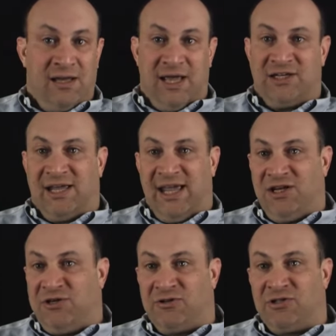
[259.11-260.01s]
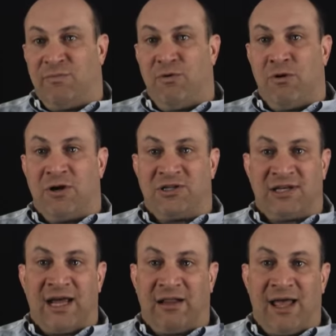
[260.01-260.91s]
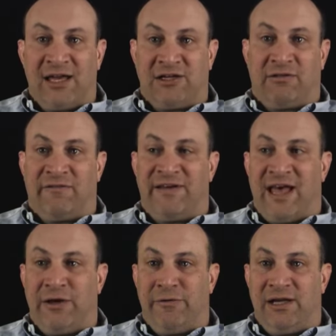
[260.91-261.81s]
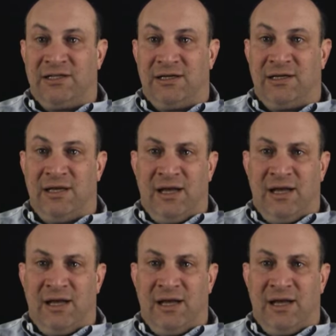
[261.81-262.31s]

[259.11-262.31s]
educational support, psychological evaluation,